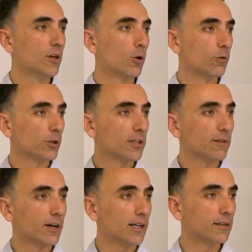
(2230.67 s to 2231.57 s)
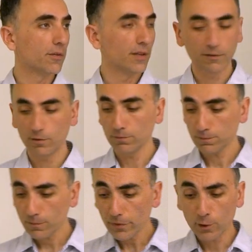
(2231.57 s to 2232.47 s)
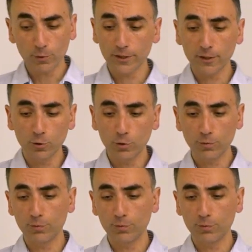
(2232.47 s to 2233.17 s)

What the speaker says: or whatever other things you want to do.